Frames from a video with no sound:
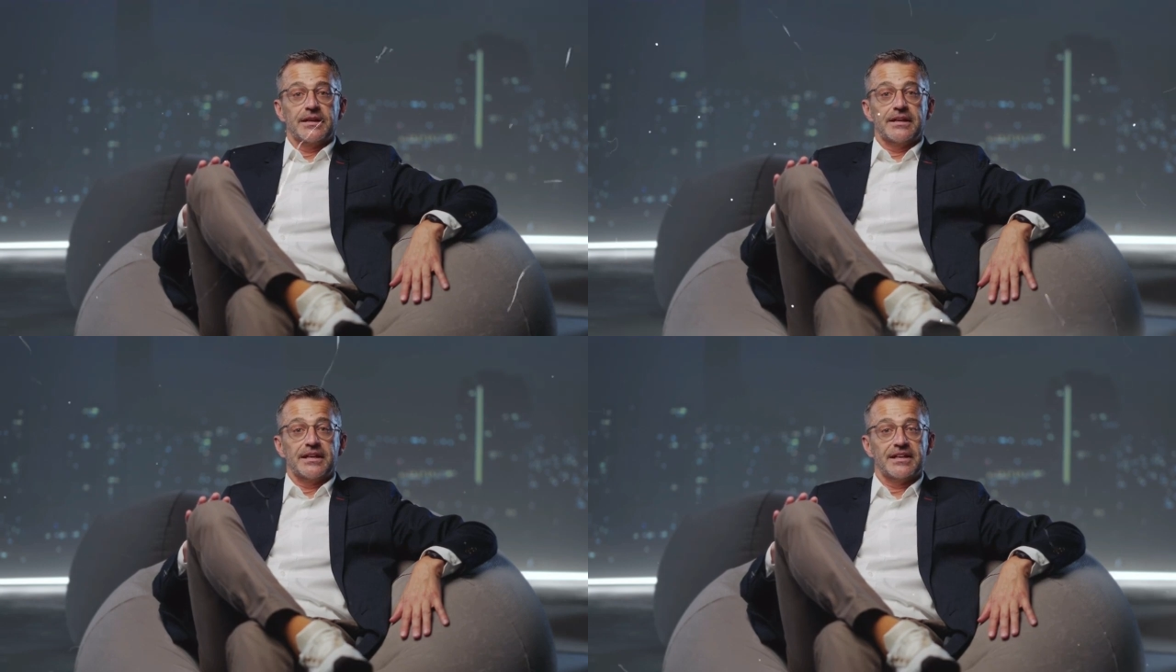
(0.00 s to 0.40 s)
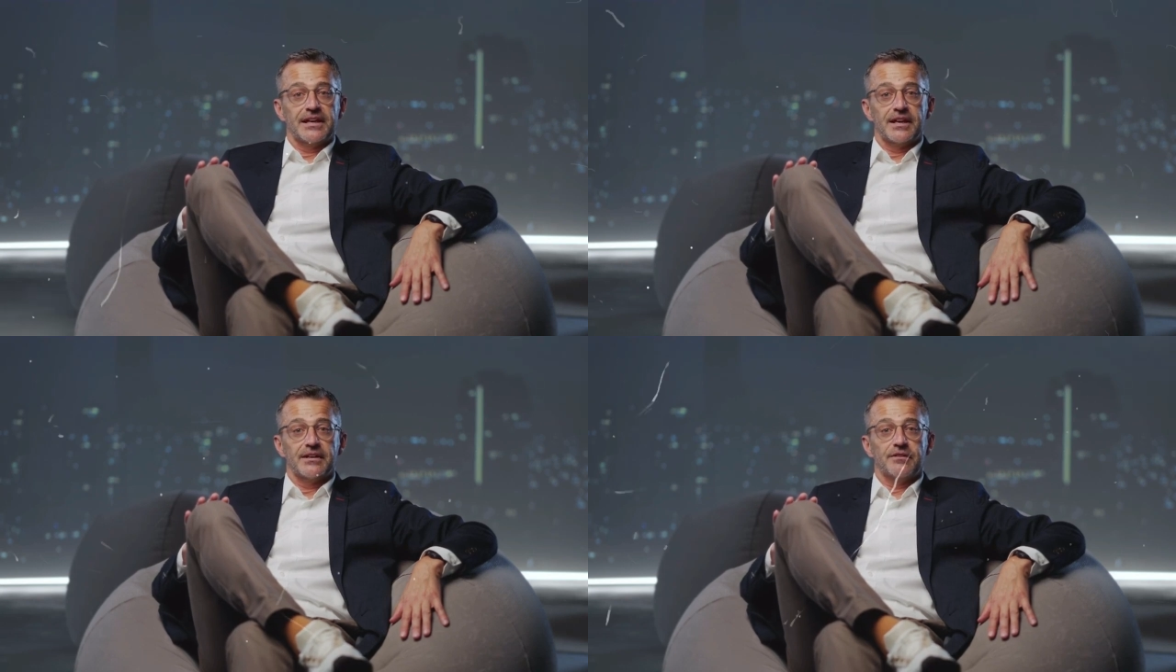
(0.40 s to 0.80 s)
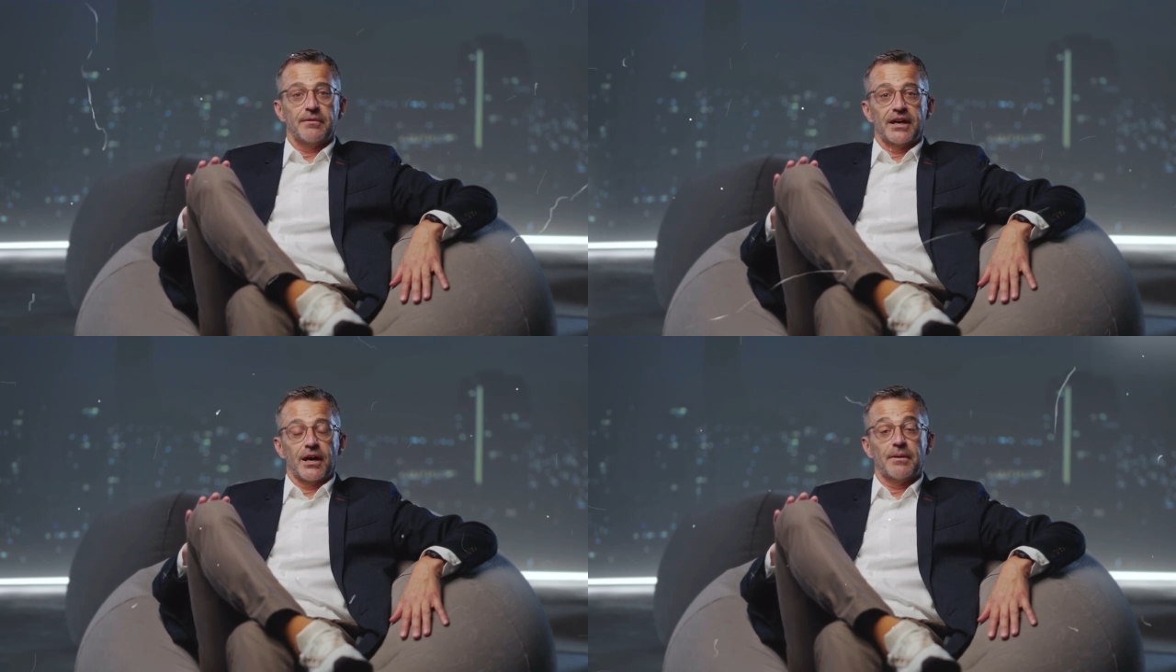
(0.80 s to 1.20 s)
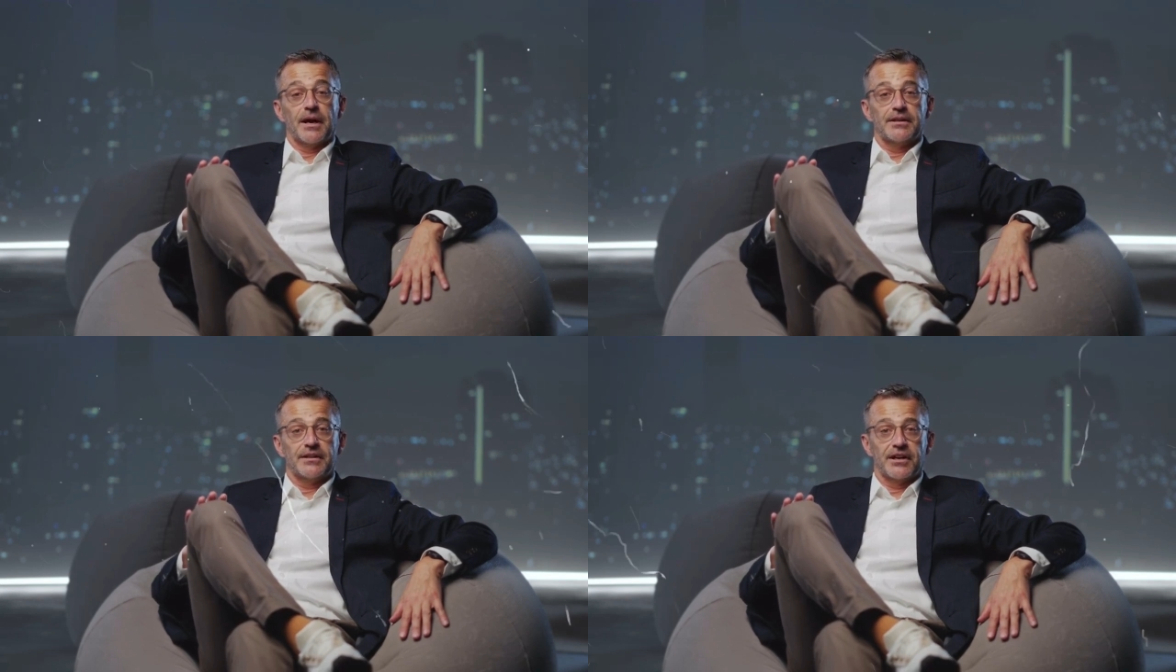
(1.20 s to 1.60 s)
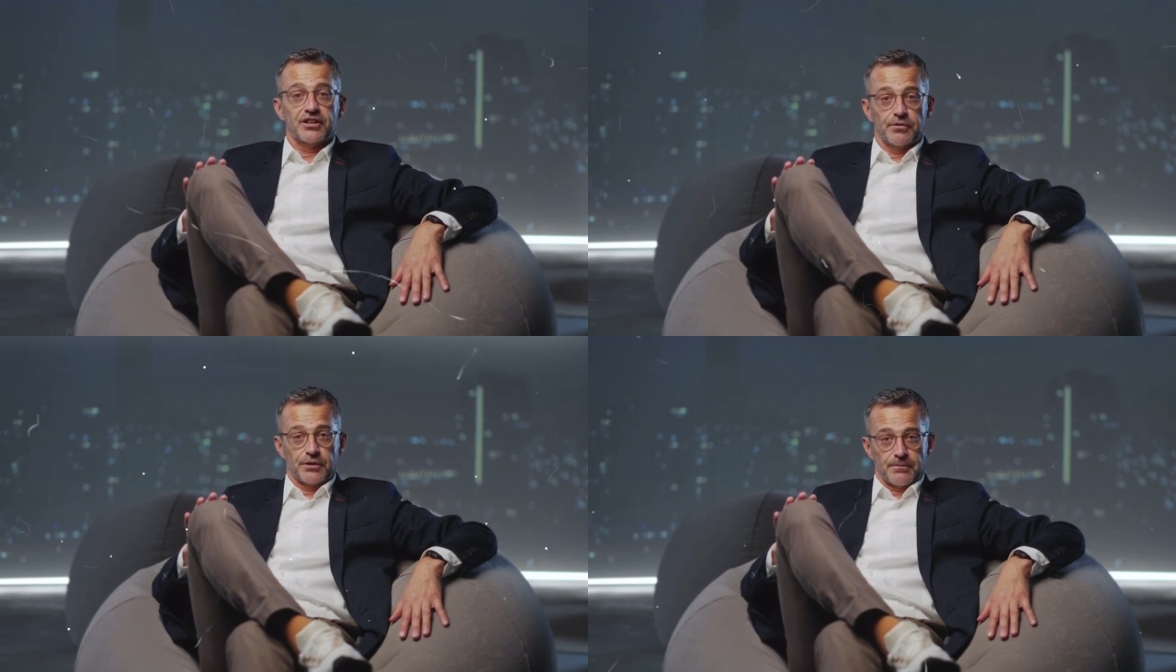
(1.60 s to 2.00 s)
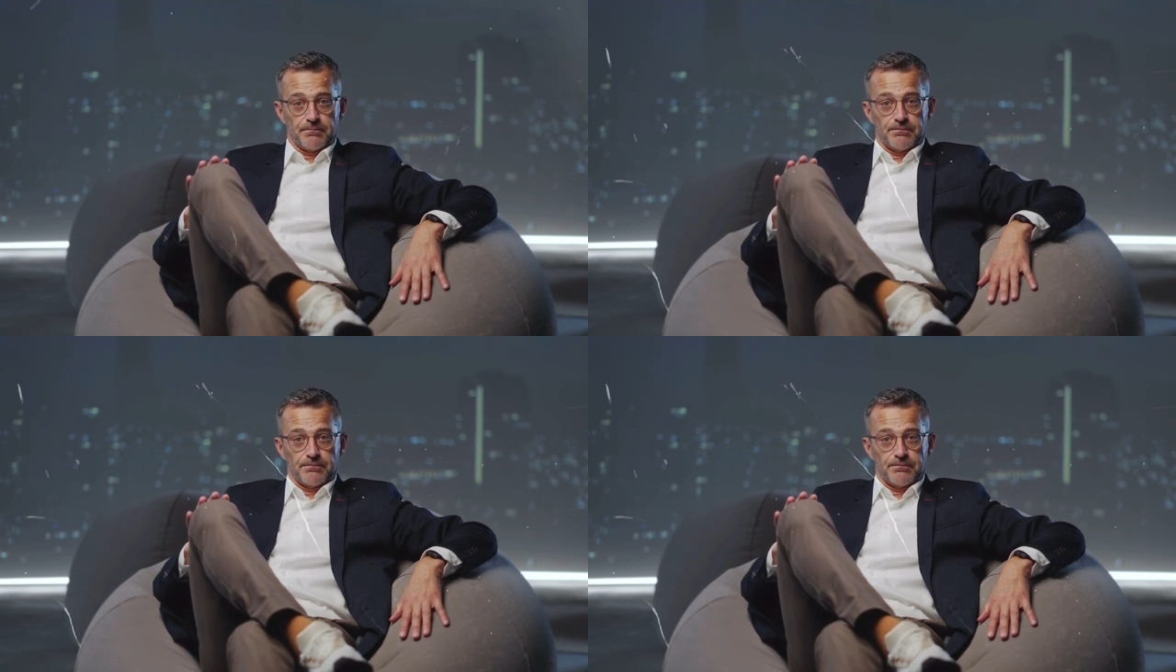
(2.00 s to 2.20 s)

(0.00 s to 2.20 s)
He's here to become untouchable.